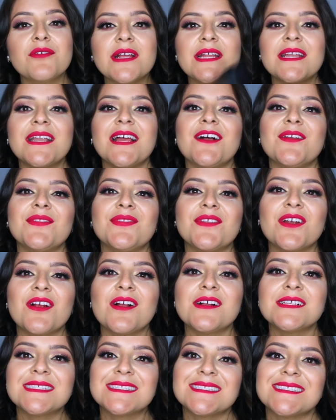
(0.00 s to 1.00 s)
right now they're
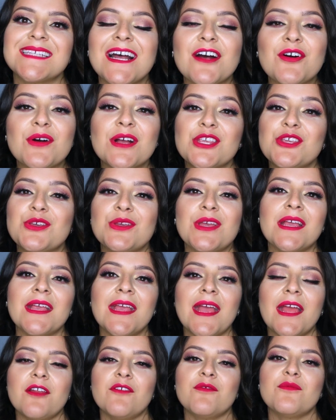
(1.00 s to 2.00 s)
on sale and you can
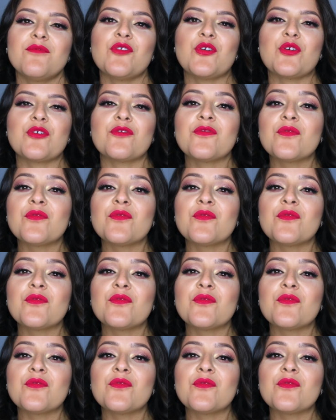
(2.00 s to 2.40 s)
get them for